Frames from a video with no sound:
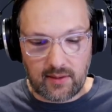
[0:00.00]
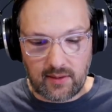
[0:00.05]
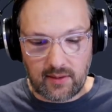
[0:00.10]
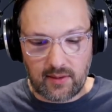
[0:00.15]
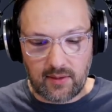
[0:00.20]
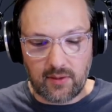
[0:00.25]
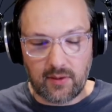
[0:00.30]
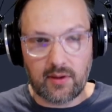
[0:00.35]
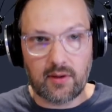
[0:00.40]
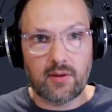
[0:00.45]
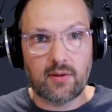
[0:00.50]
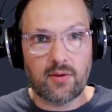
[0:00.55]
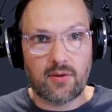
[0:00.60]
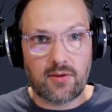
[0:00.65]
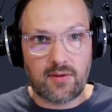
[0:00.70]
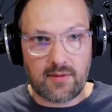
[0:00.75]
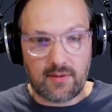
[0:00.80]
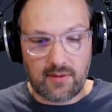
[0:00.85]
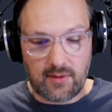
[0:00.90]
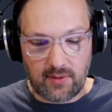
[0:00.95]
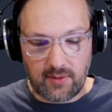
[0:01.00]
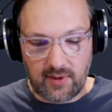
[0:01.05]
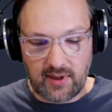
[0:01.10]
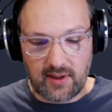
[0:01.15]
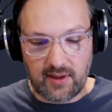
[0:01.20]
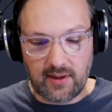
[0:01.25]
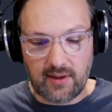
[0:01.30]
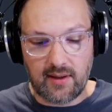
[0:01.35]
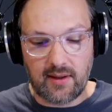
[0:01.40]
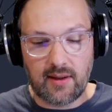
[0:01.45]
Going to throw in
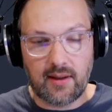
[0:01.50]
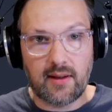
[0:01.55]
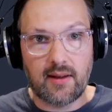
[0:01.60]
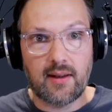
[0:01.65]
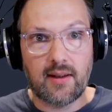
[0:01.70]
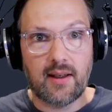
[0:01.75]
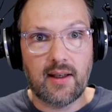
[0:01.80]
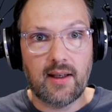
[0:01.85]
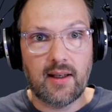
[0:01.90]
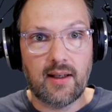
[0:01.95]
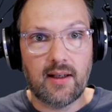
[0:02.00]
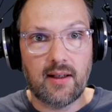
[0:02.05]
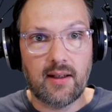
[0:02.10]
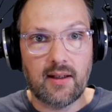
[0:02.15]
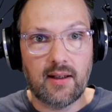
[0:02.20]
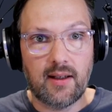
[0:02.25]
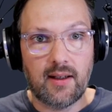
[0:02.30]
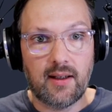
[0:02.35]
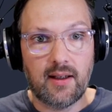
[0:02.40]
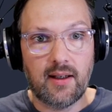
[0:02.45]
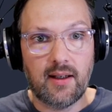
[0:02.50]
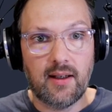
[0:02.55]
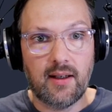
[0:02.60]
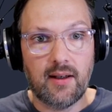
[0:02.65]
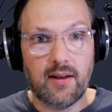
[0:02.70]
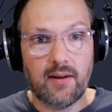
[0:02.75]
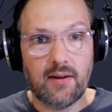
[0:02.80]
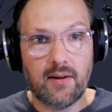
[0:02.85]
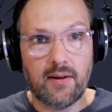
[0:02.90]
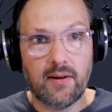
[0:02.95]
that in
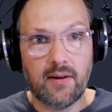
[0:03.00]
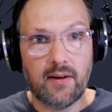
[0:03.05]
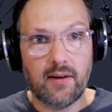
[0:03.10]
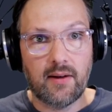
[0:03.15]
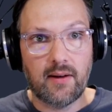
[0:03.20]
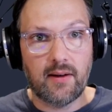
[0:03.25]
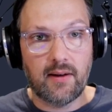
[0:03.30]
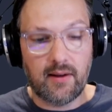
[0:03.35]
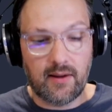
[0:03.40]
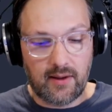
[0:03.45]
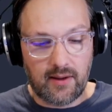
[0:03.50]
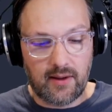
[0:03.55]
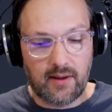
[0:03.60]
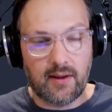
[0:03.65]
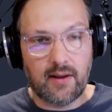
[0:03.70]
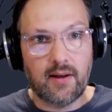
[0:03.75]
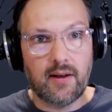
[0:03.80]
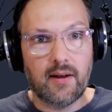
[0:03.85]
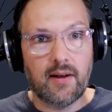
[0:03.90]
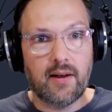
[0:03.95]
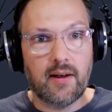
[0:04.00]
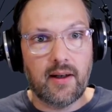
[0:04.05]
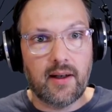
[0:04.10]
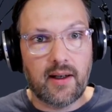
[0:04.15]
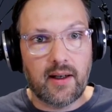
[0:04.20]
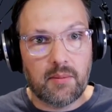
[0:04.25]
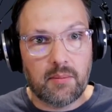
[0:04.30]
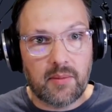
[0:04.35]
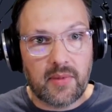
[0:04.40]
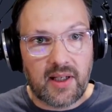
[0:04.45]
here.
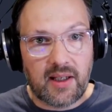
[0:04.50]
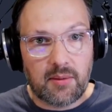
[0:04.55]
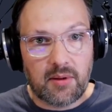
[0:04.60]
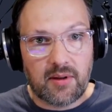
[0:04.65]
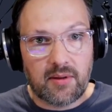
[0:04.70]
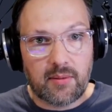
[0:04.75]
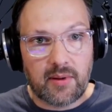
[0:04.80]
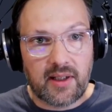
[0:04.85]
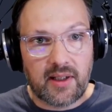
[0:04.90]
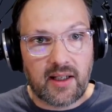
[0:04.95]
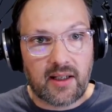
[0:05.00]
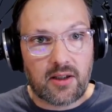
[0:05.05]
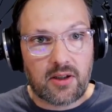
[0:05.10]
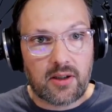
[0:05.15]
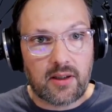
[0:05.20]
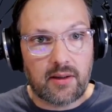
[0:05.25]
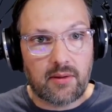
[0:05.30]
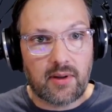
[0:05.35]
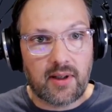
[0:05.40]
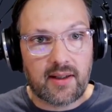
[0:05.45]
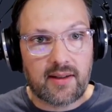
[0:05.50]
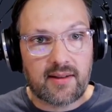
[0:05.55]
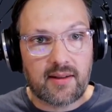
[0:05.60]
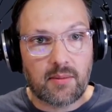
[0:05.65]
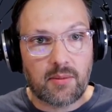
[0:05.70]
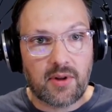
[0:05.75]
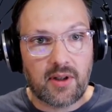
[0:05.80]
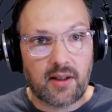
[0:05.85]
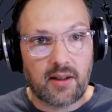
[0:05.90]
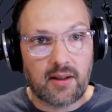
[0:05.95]
And maybe we actually write
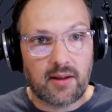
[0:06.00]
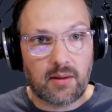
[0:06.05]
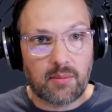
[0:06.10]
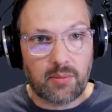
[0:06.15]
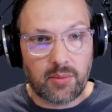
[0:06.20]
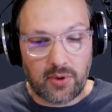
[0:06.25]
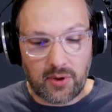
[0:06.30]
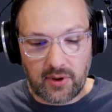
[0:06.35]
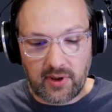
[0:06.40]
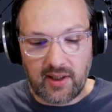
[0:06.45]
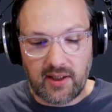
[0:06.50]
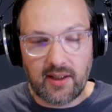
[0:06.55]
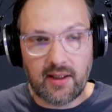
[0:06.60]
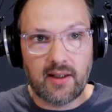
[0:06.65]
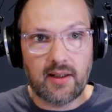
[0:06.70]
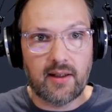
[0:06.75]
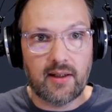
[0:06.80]
something in the body.